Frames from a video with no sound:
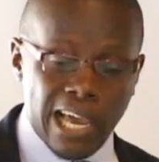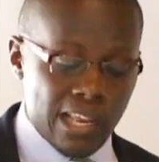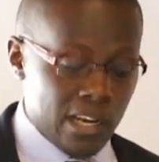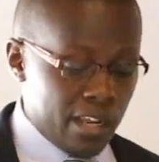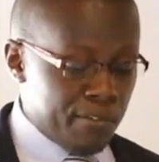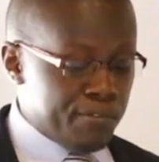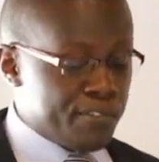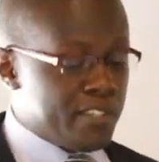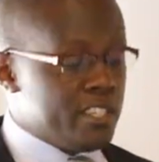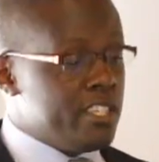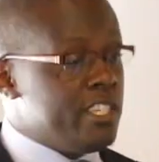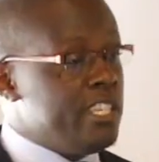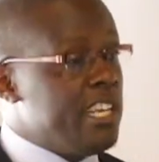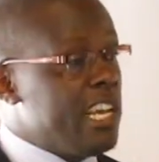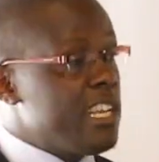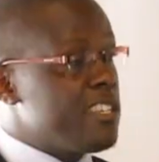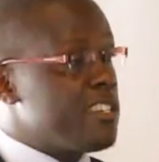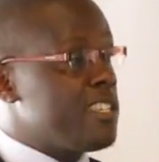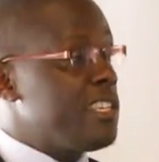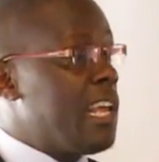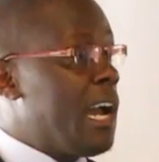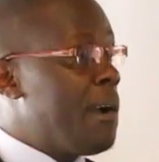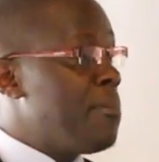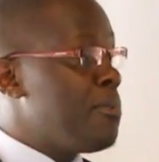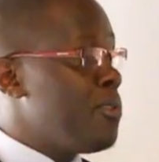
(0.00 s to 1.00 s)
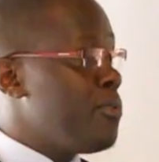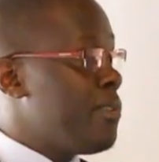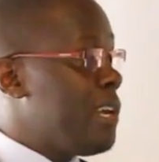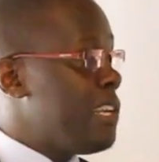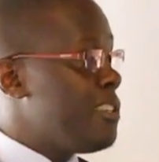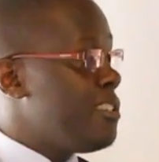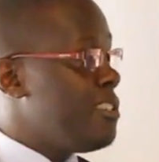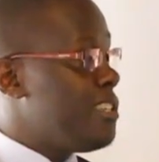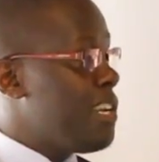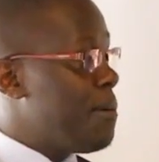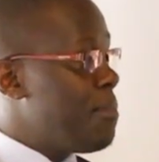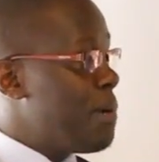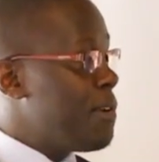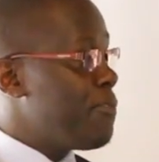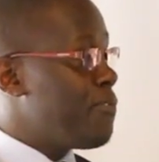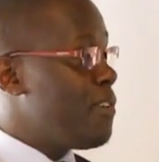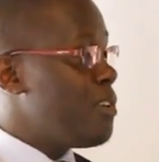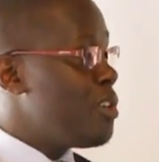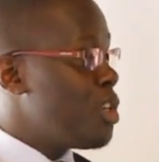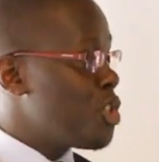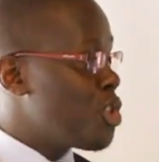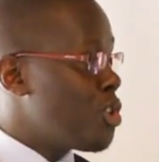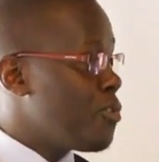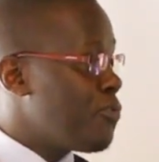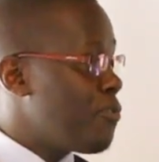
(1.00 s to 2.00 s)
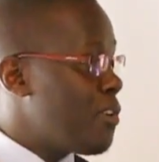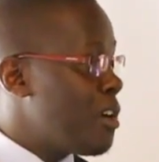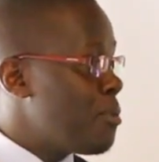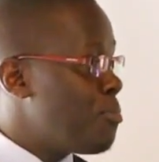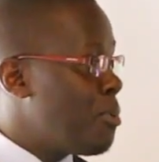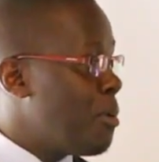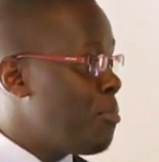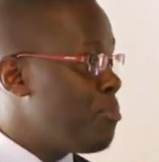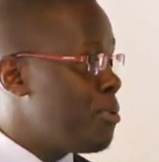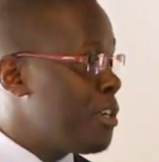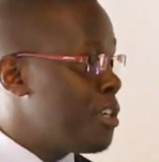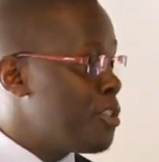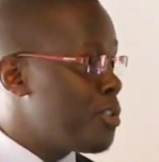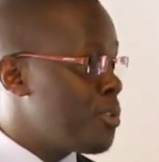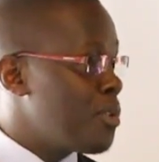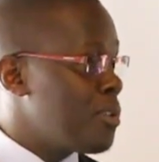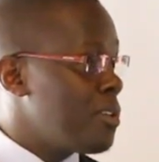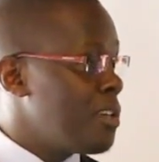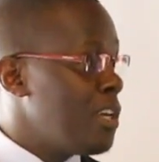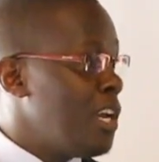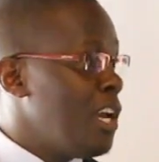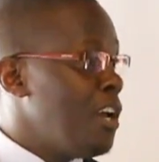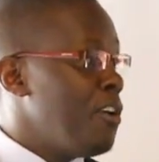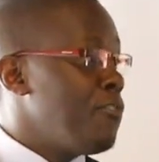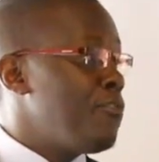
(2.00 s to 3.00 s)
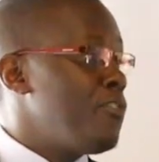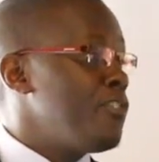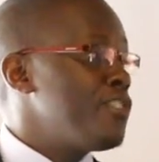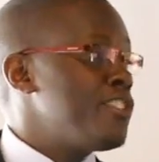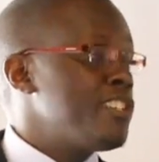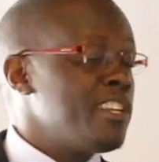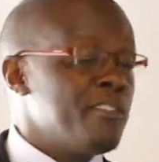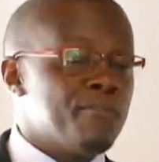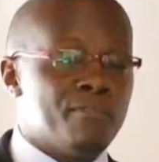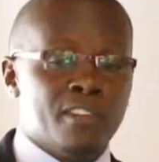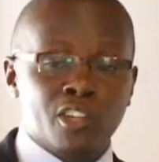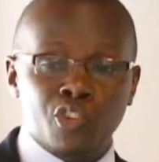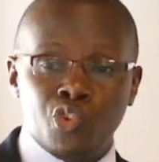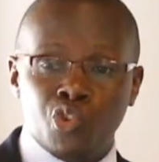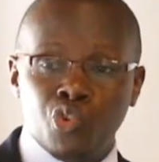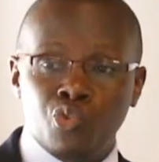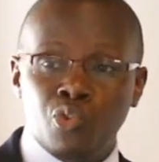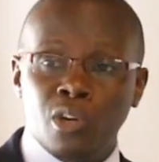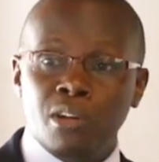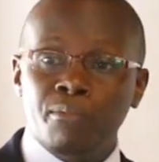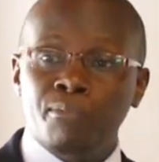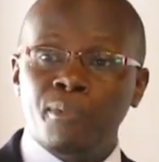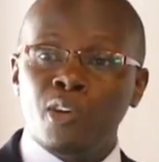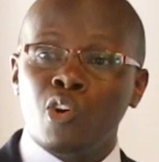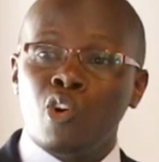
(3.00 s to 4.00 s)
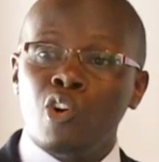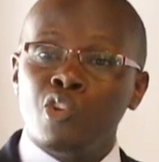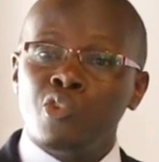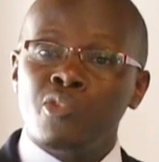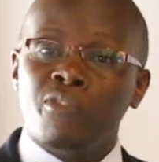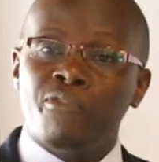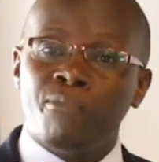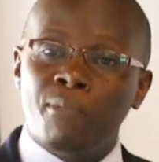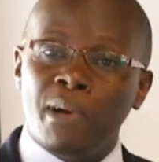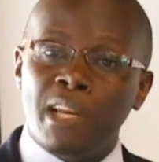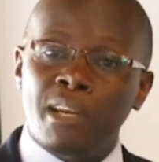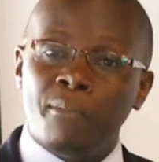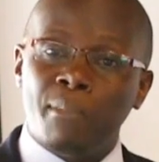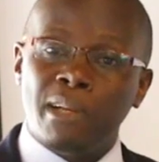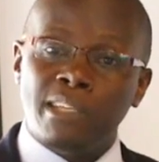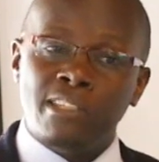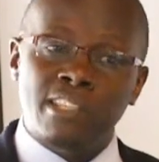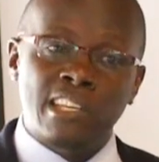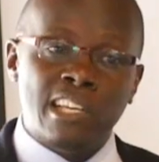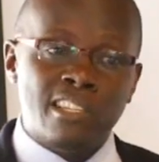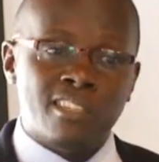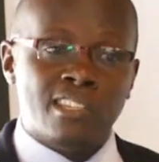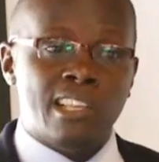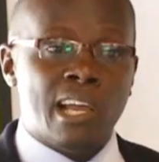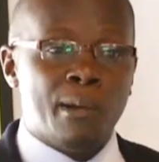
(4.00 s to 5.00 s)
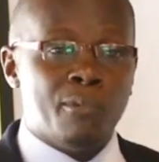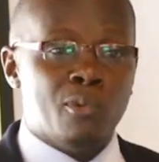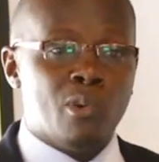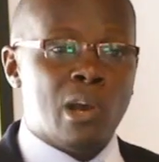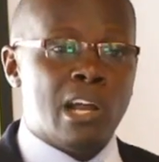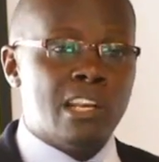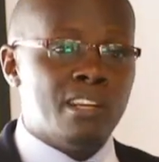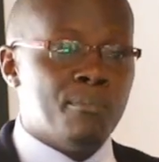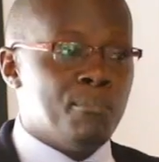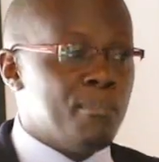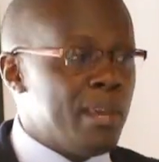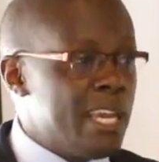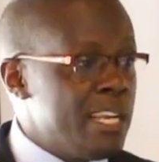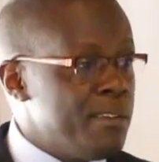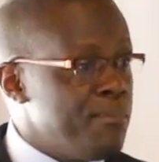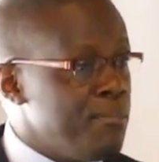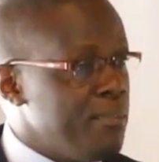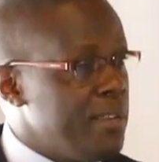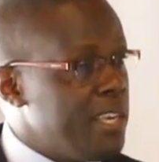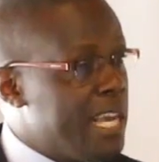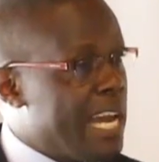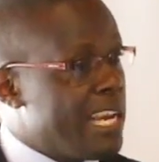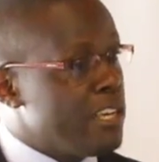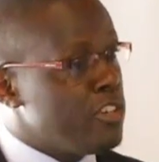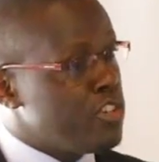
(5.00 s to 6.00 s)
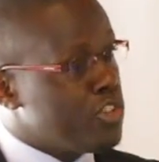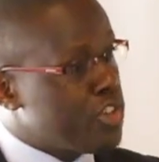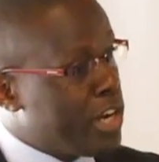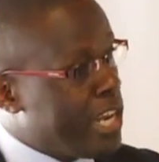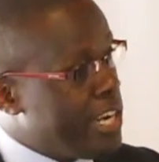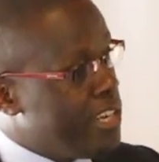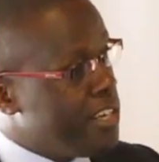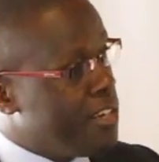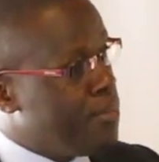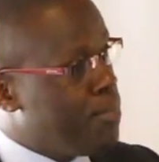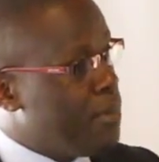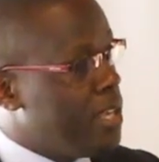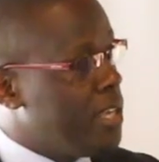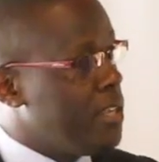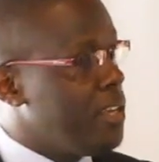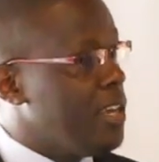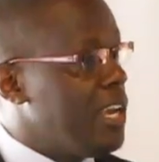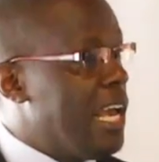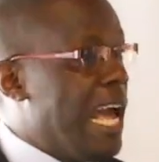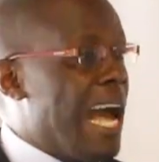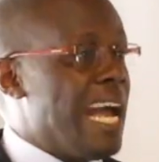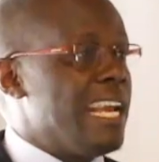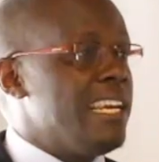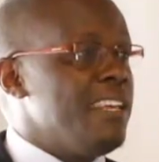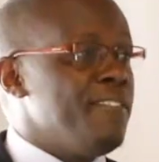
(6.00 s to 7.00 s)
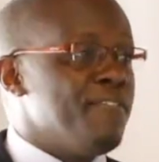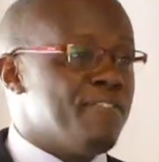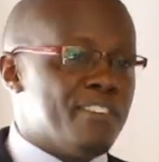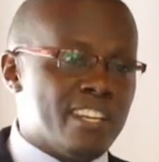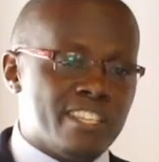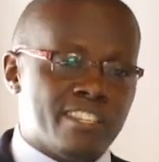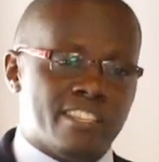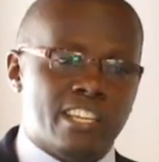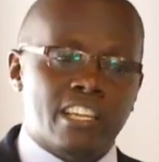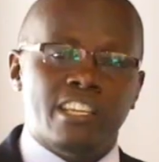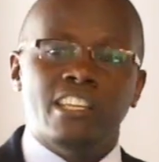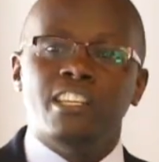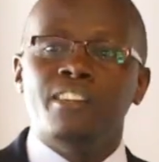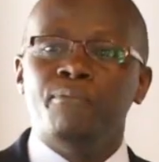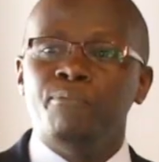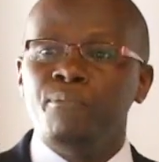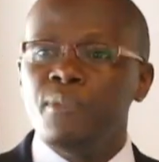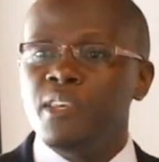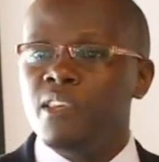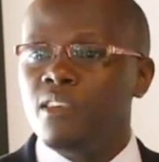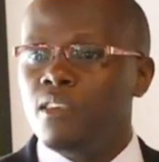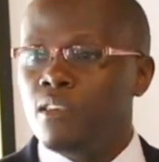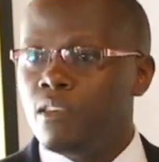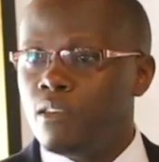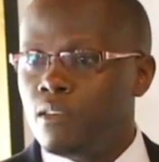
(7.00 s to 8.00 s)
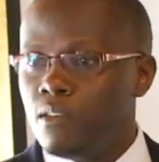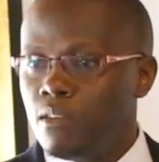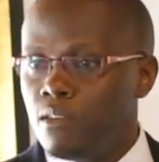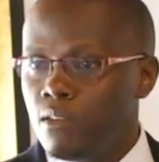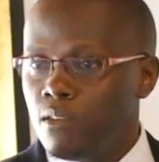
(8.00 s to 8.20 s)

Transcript: I left DSW, that is German Foundation for the Population, for Save the Children because of money, but DSW had made me, had trained me, had invested in me.